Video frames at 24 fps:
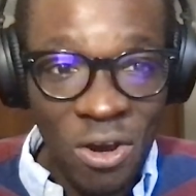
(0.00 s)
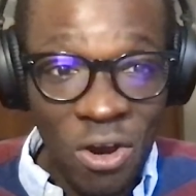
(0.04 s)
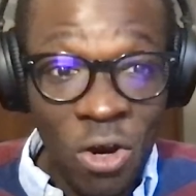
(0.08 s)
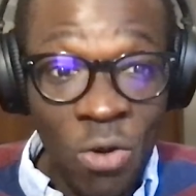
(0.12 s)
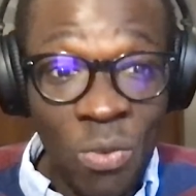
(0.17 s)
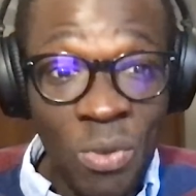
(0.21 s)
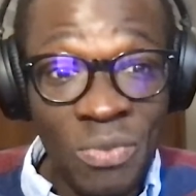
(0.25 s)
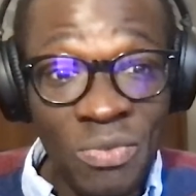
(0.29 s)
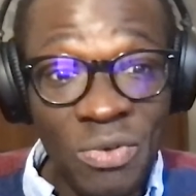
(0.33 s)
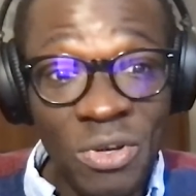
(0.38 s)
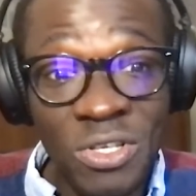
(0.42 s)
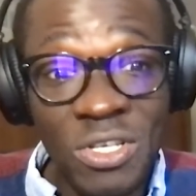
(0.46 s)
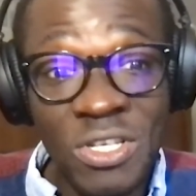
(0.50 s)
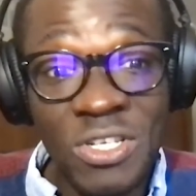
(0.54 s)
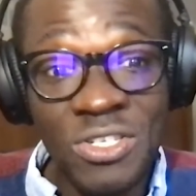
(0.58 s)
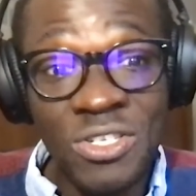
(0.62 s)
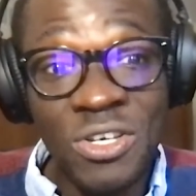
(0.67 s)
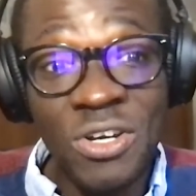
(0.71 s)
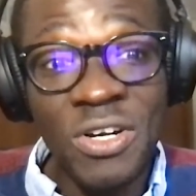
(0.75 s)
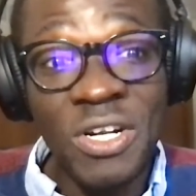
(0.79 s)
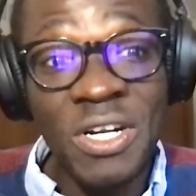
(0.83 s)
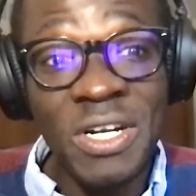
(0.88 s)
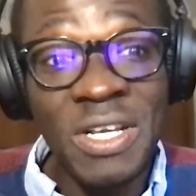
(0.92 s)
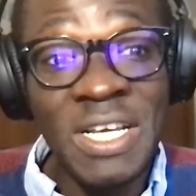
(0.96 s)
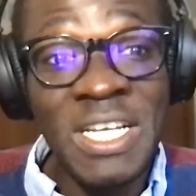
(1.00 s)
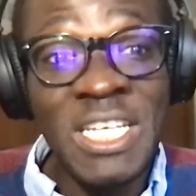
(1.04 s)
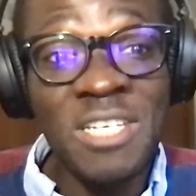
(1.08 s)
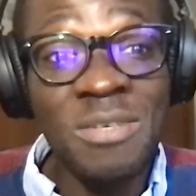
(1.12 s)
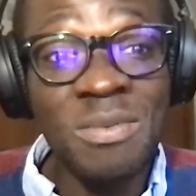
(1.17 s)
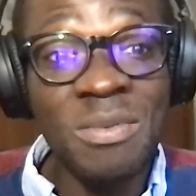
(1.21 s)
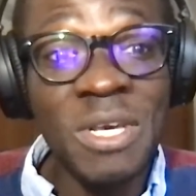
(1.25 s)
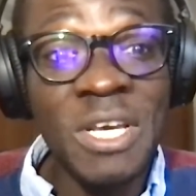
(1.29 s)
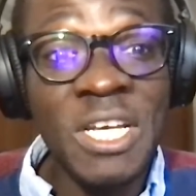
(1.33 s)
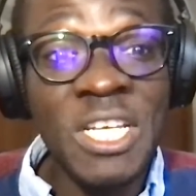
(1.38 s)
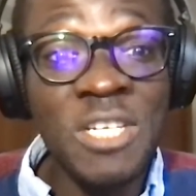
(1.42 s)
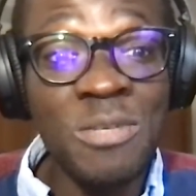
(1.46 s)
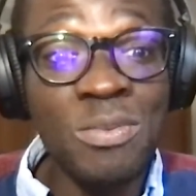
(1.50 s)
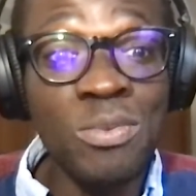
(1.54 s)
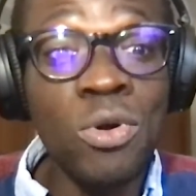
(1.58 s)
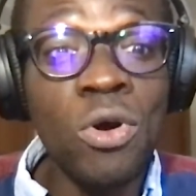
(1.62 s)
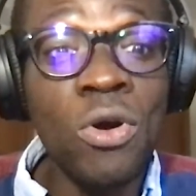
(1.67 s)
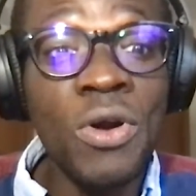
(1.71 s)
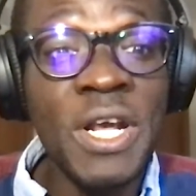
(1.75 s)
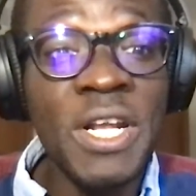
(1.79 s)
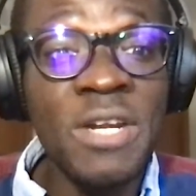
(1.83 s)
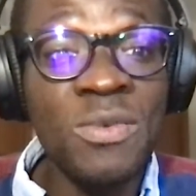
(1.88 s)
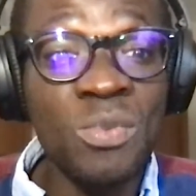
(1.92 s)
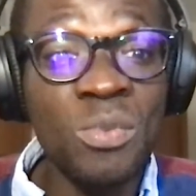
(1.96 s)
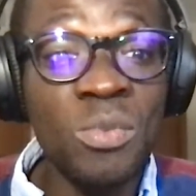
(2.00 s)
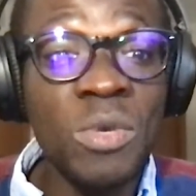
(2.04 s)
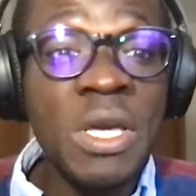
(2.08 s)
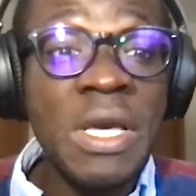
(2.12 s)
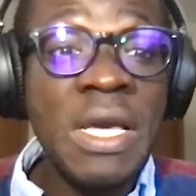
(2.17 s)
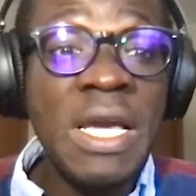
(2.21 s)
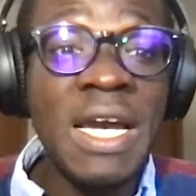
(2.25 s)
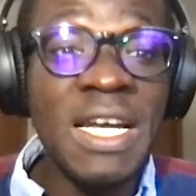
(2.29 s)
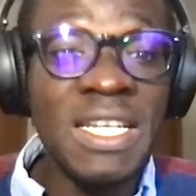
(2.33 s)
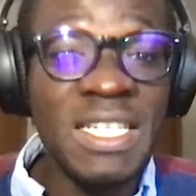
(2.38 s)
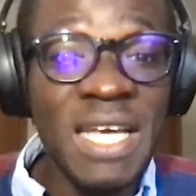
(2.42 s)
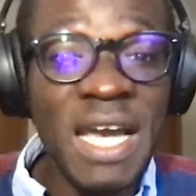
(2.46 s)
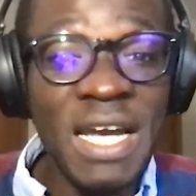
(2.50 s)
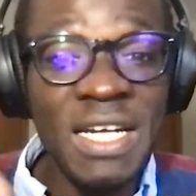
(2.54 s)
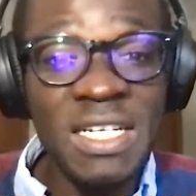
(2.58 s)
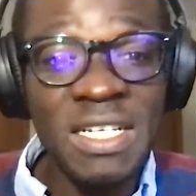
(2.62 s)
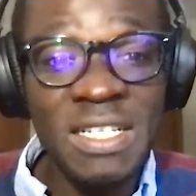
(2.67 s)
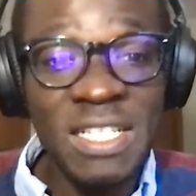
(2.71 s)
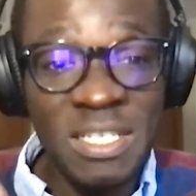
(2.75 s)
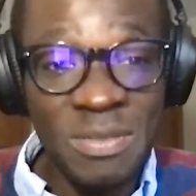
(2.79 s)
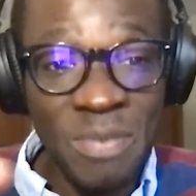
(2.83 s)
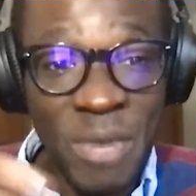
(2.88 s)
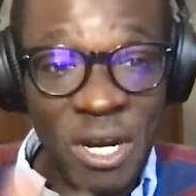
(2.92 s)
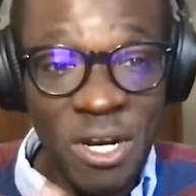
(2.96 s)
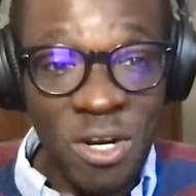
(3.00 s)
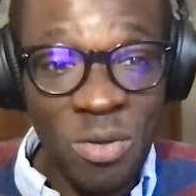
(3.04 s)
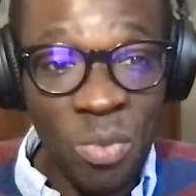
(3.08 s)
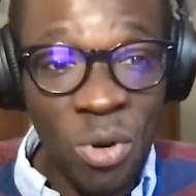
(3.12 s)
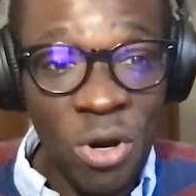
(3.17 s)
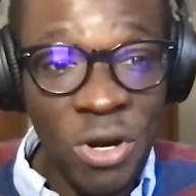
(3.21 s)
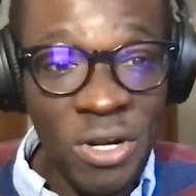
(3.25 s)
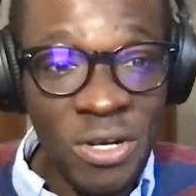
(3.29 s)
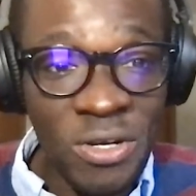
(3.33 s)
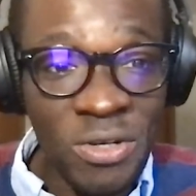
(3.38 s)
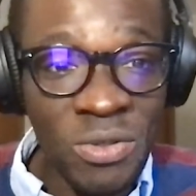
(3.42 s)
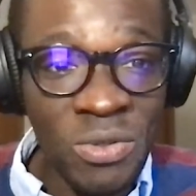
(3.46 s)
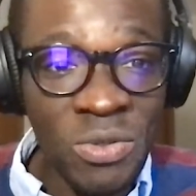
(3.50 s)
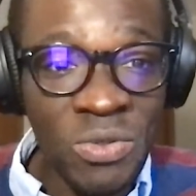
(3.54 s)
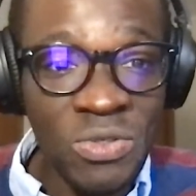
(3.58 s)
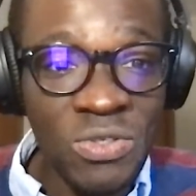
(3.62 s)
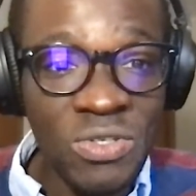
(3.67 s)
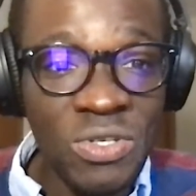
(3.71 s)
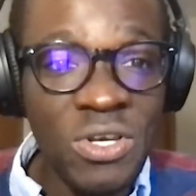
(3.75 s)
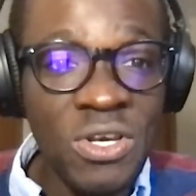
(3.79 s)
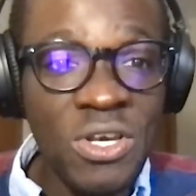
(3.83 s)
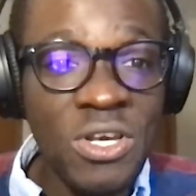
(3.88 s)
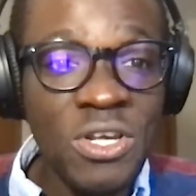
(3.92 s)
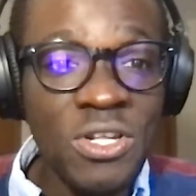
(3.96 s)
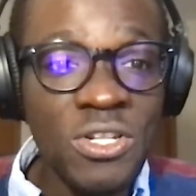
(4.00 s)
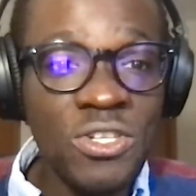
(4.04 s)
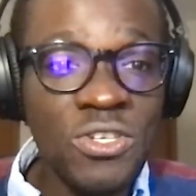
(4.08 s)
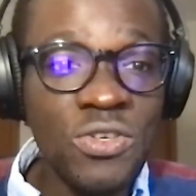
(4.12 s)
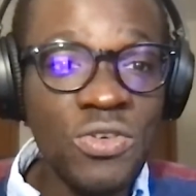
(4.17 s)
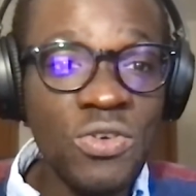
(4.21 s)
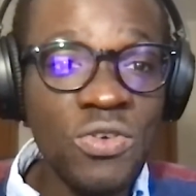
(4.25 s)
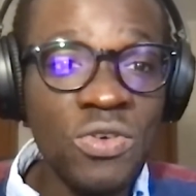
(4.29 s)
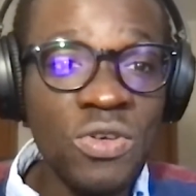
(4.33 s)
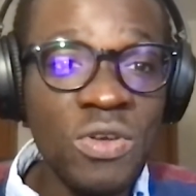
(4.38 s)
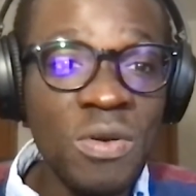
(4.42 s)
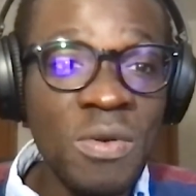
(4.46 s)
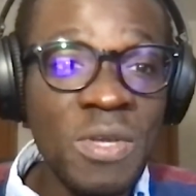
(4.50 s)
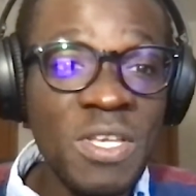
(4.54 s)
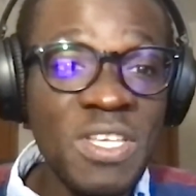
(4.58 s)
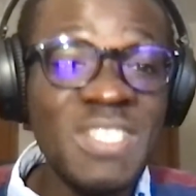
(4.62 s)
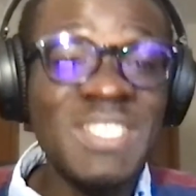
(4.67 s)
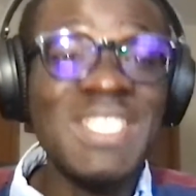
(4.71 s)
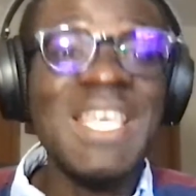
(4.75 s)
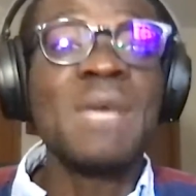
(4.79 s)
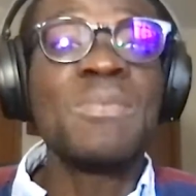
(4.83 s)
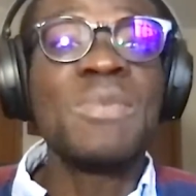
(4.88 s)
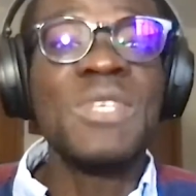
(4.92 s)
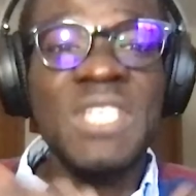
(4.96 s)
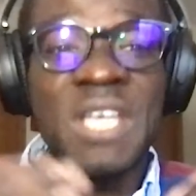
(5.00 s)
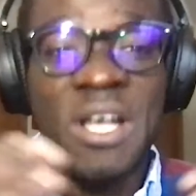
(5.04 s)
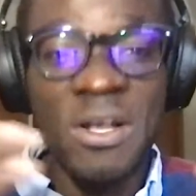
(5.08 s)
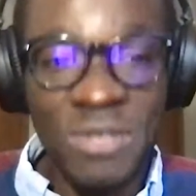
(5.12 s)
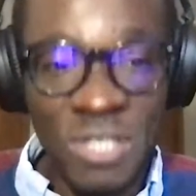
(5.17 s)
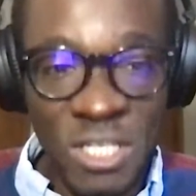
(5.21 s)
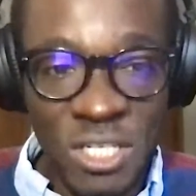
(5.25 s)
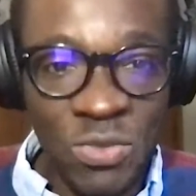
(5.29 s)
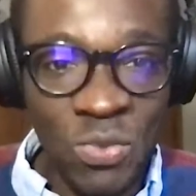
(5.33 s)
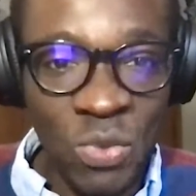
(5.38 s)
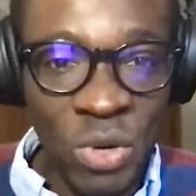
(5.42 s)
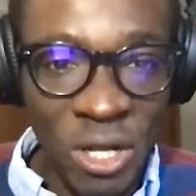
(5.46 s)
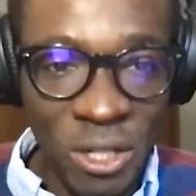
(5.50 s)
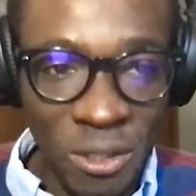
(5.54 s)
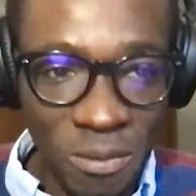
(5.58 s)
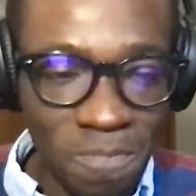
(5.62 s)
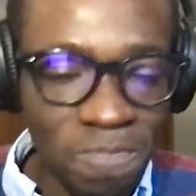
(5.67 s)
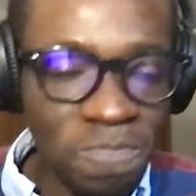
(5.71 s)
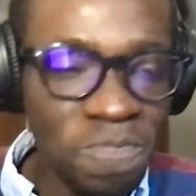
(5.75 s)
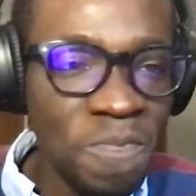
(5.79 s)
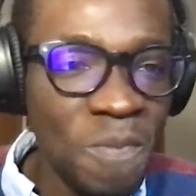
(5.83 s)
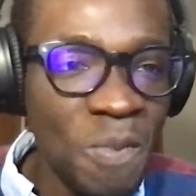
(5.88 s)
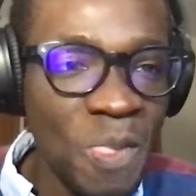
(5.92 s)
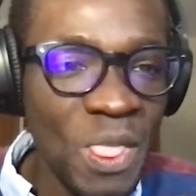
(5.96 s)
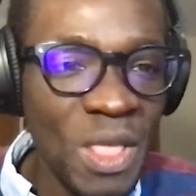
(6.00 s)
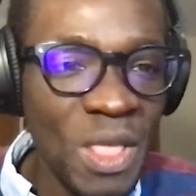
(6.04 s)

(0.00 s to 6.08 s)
Or we've also started ex- exploring attaching these microparticles to stem cells as well.